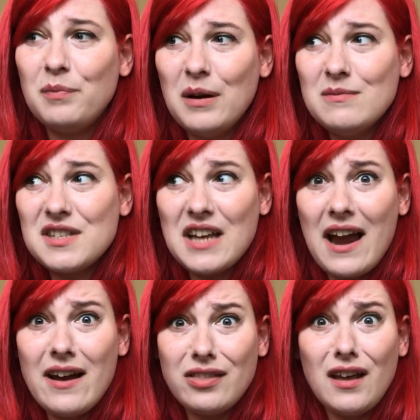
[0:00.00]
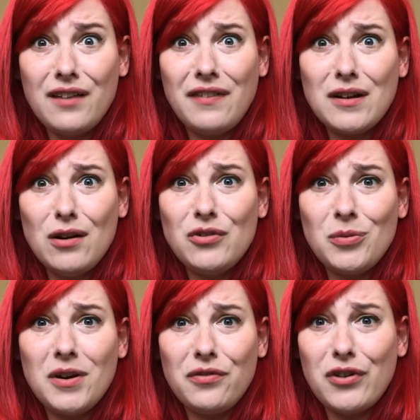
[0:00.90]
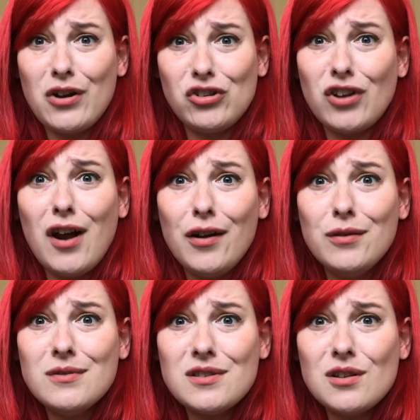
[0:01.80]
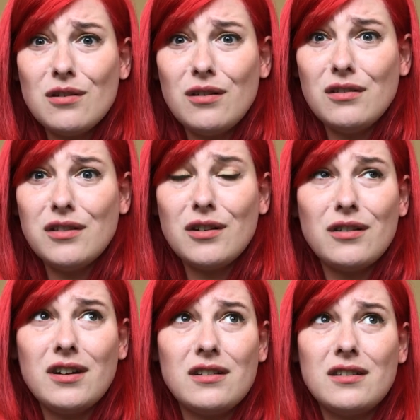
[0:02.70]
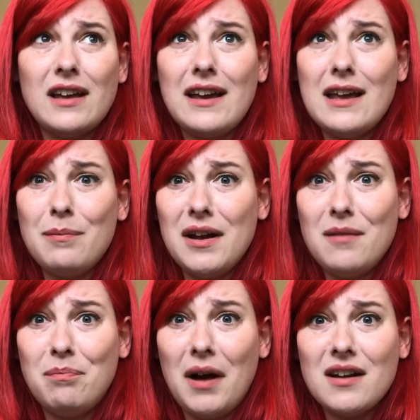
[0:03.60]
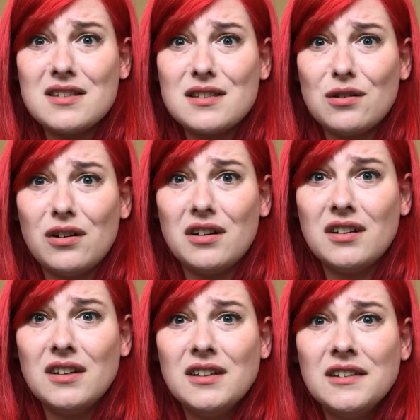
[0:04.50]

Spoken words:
But I'm scared that if I go to one of their shows, they're gonna get hit by a bus or